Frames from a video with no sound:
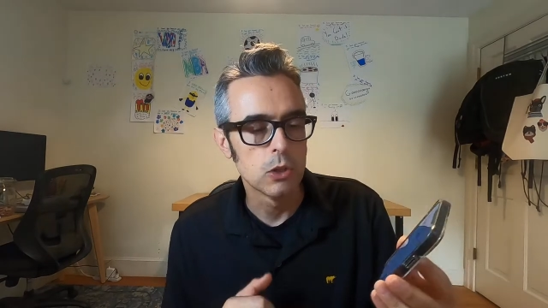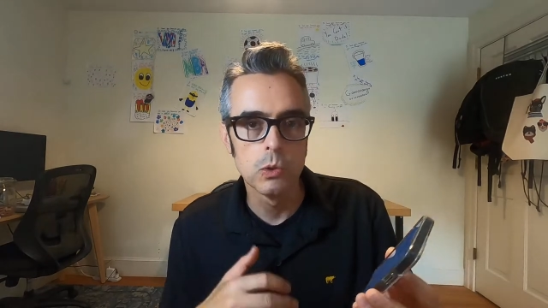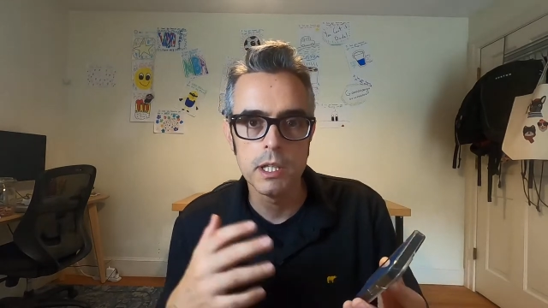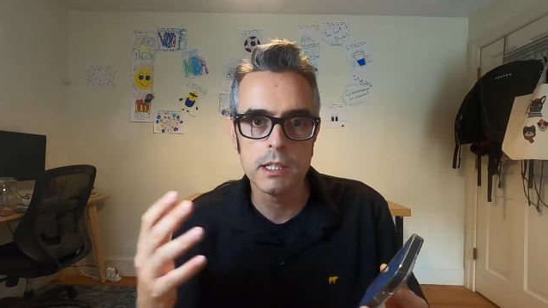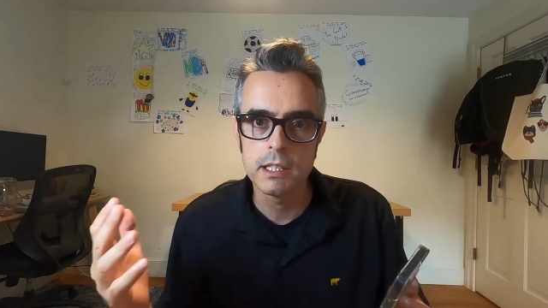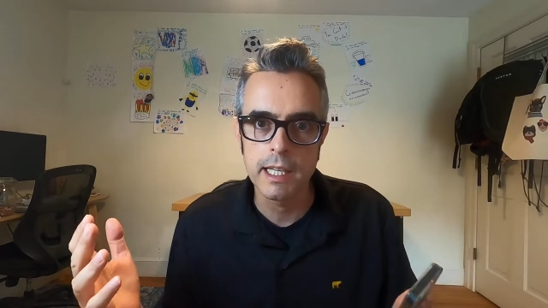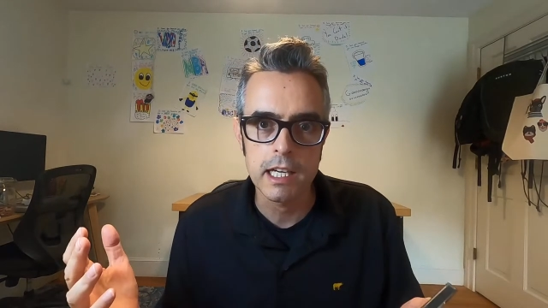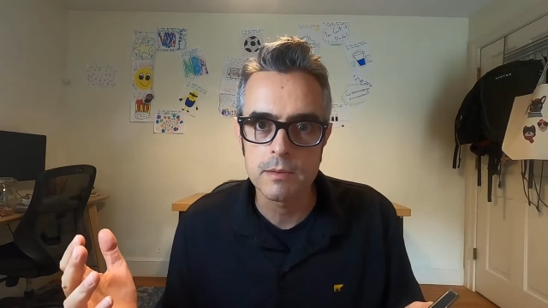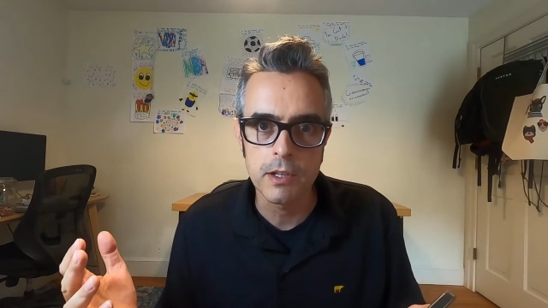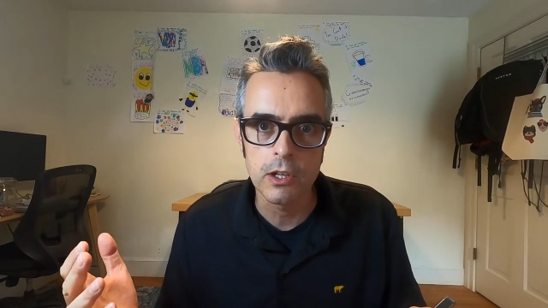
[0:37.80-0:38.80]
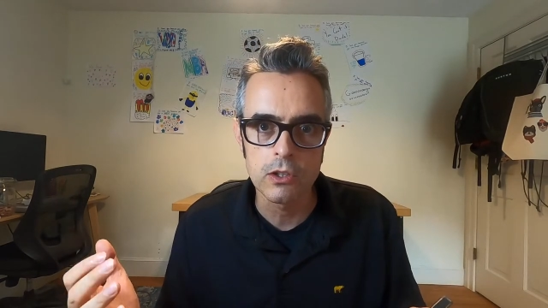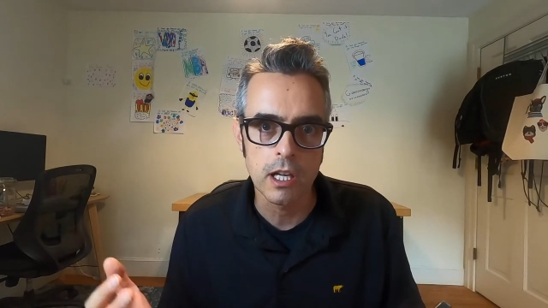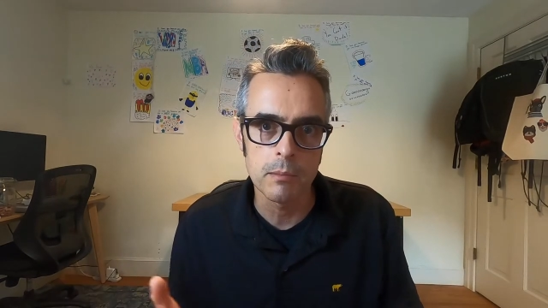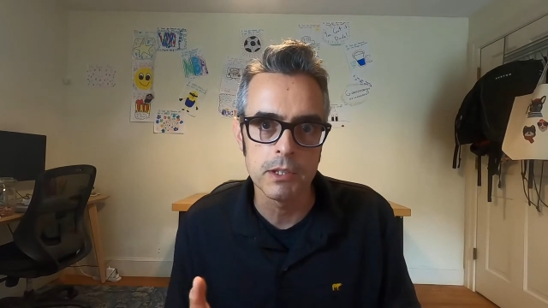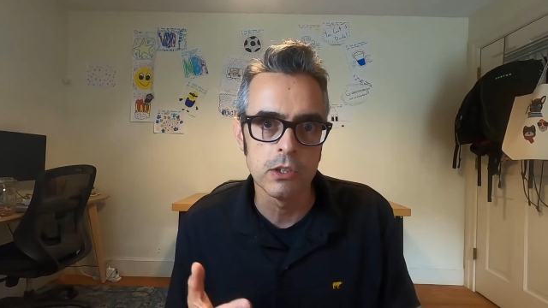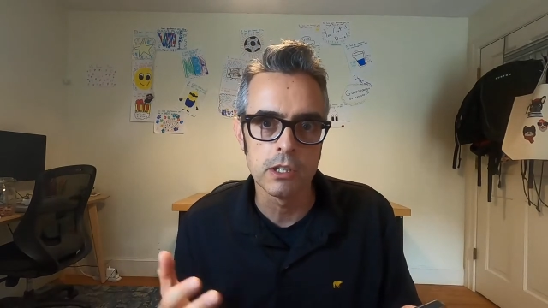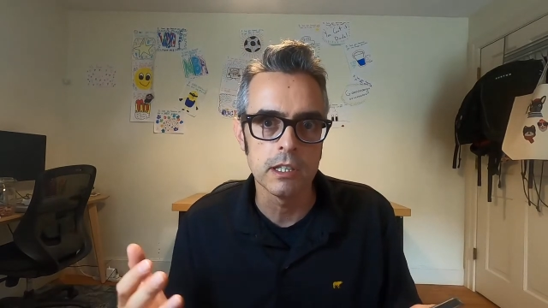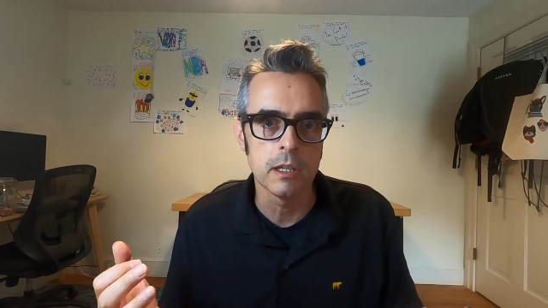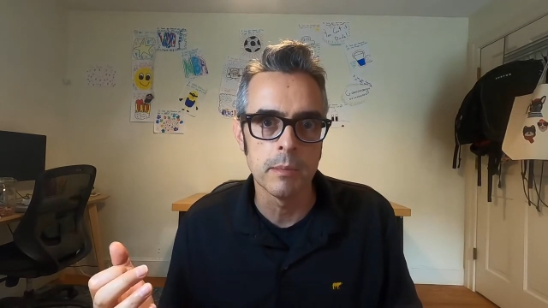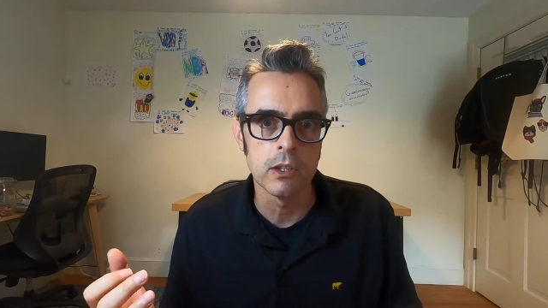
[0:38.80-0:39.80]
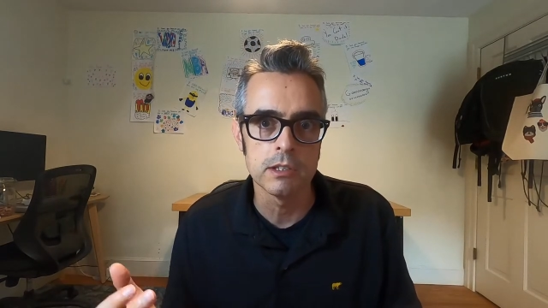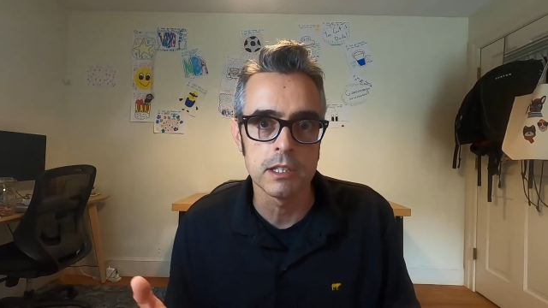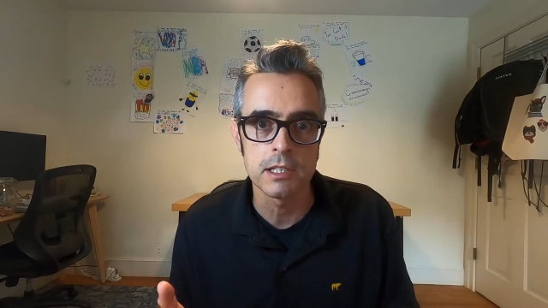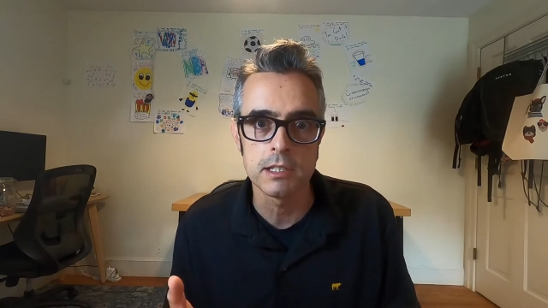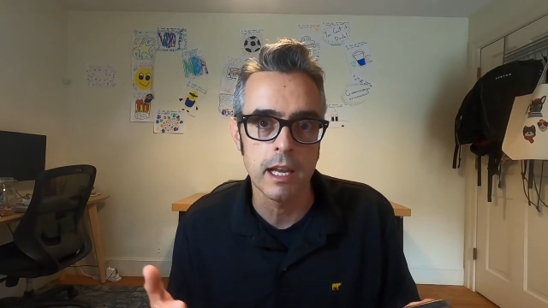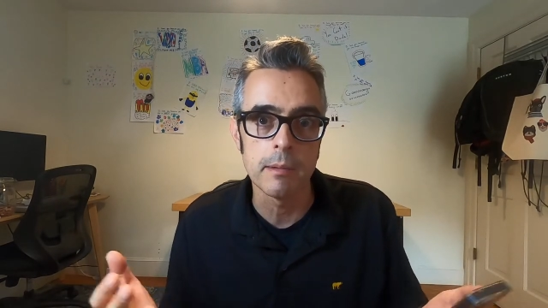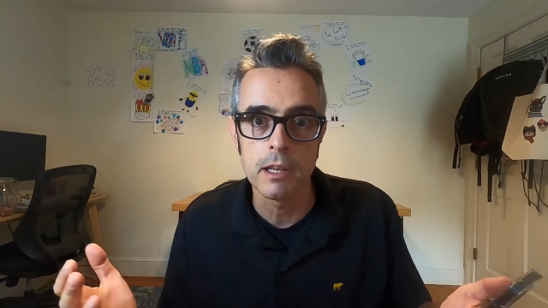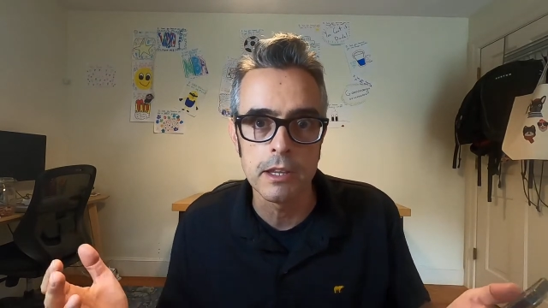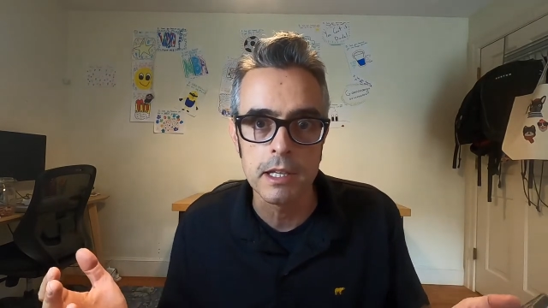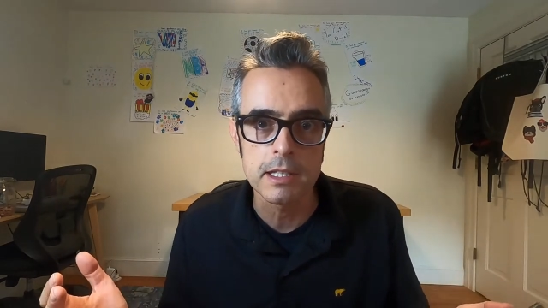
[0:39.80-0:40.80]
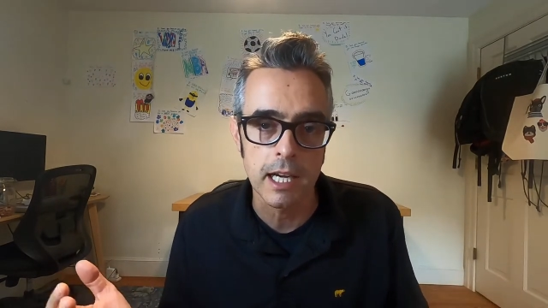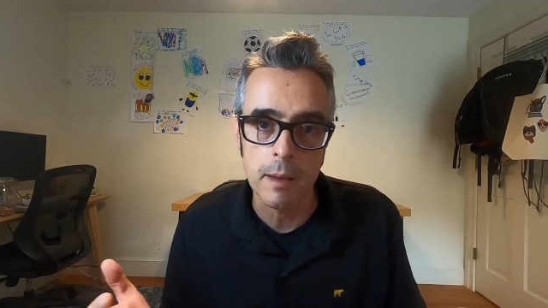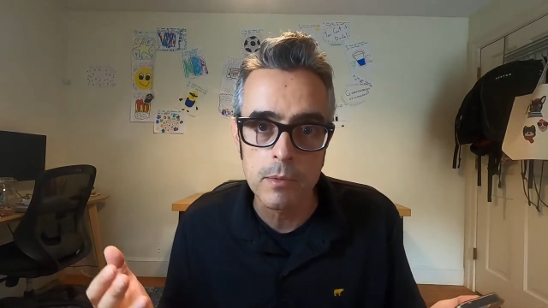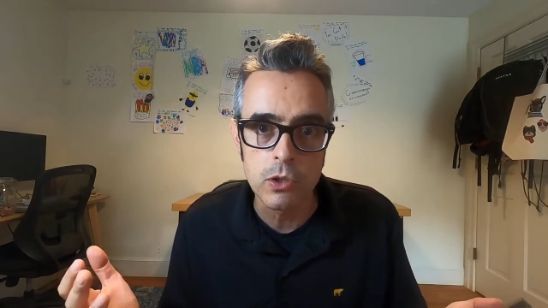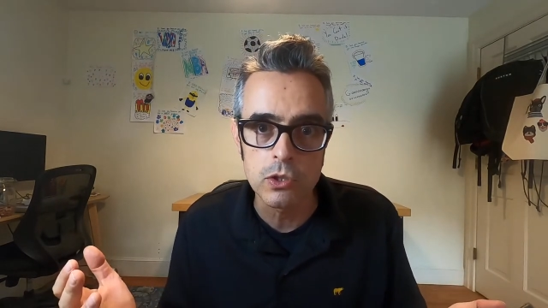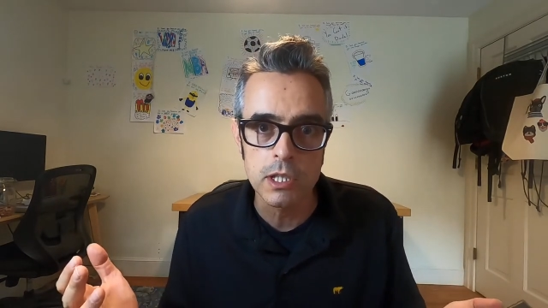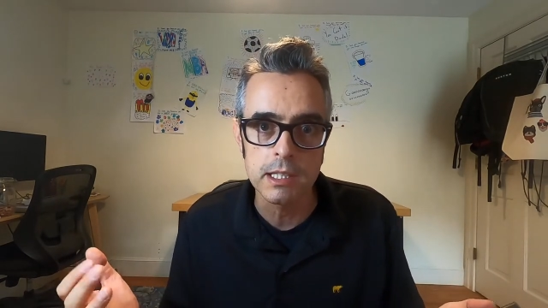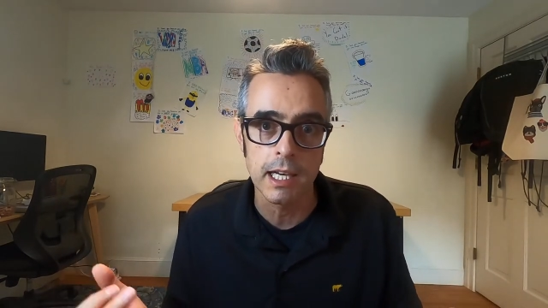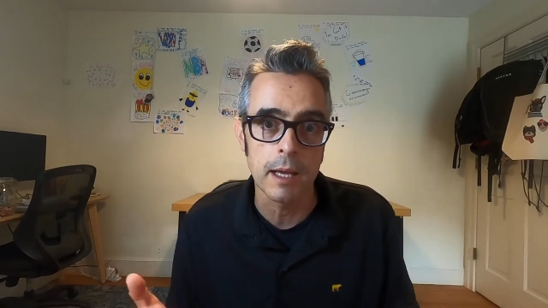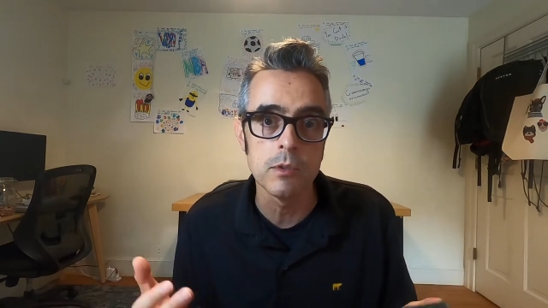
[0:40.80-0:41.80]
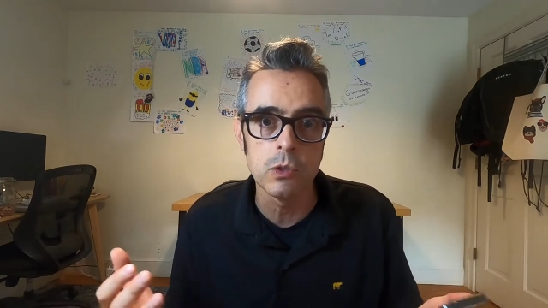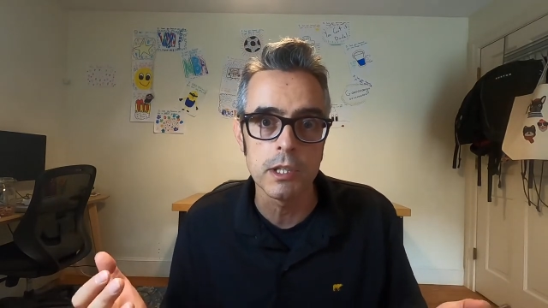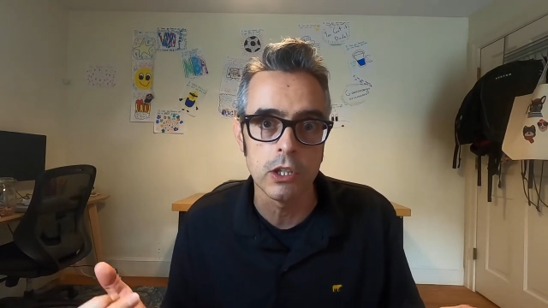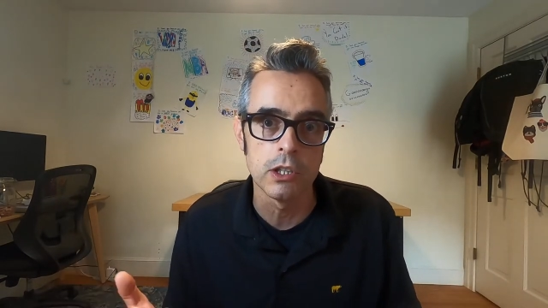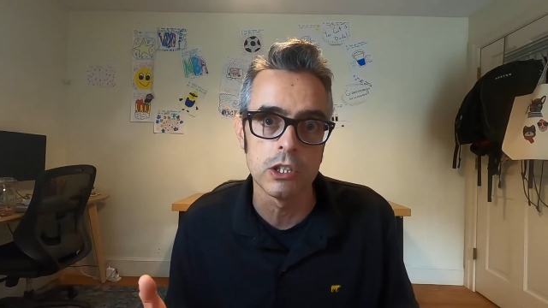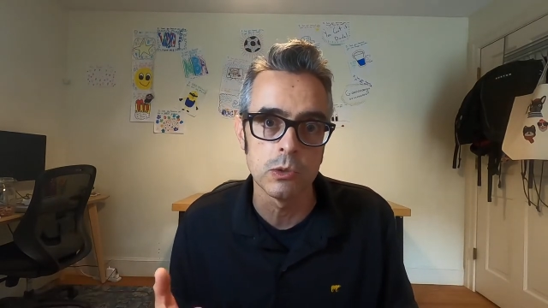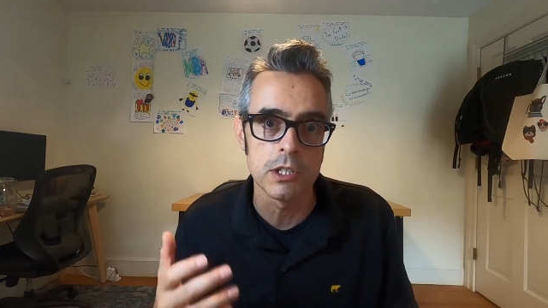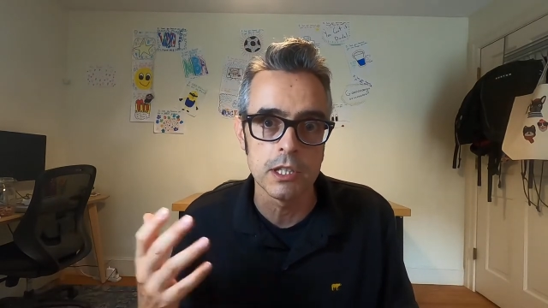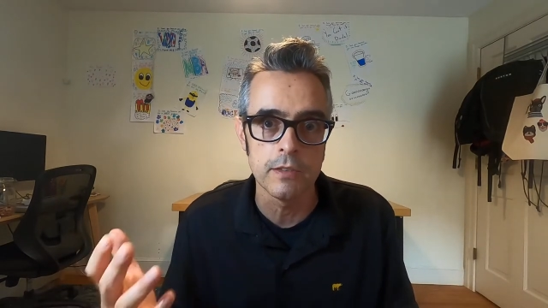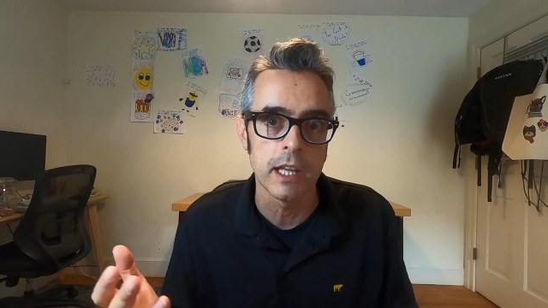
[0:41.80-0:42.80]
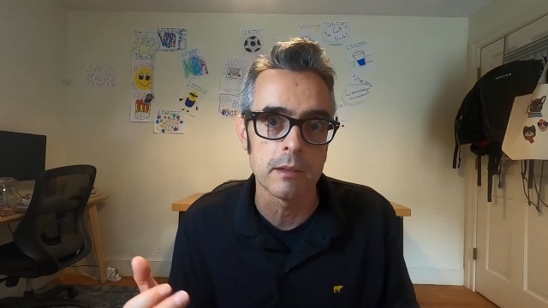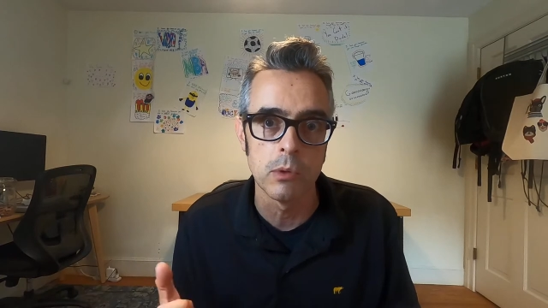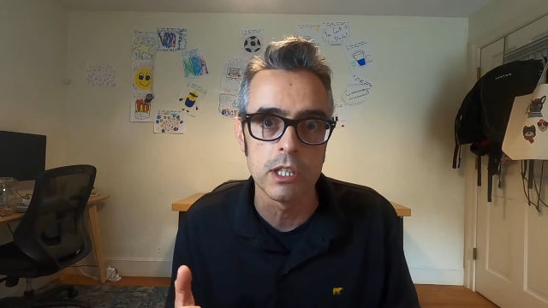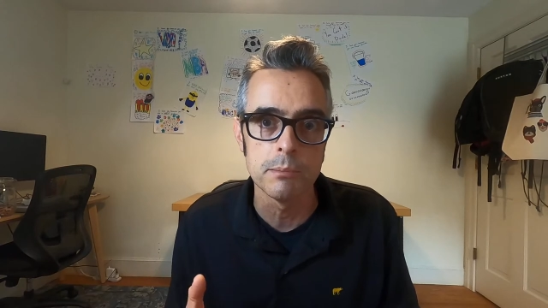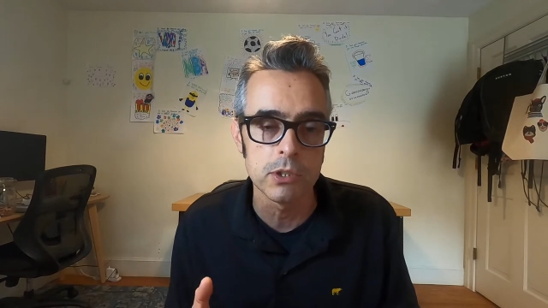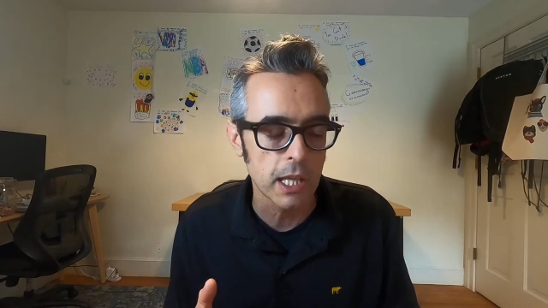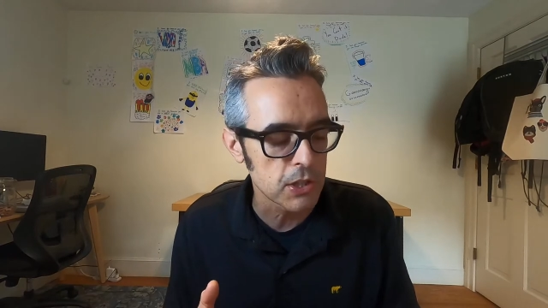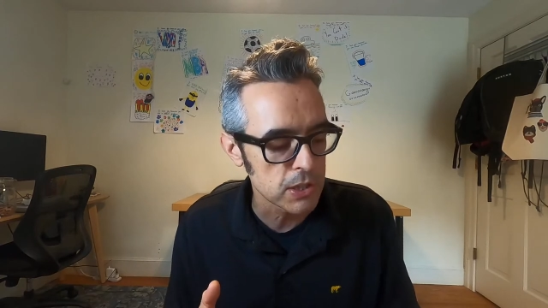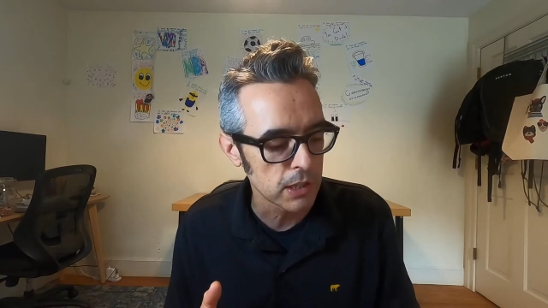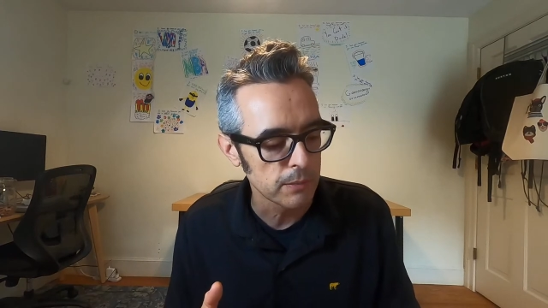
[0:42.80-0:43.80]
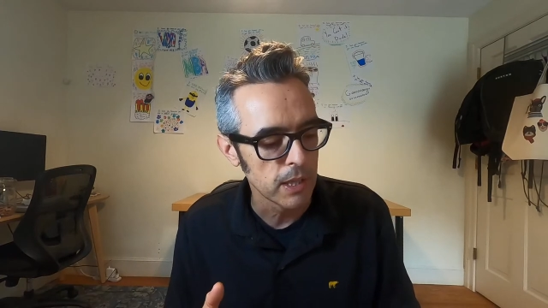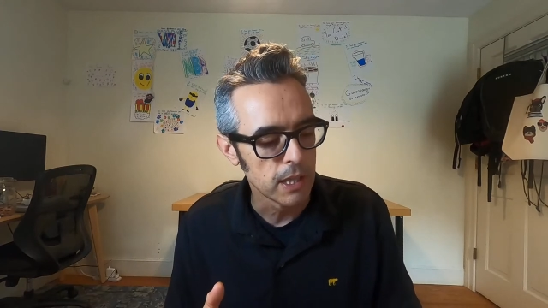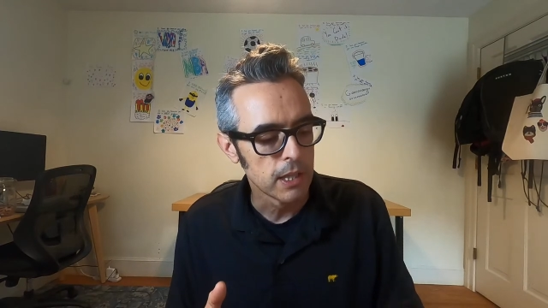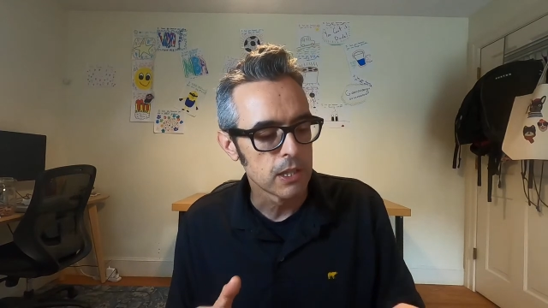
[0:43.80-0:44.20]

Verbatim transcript: During the next videos, I'll be talking about uh, several things that I'm using, that I'm doing in order to achieve that money potential.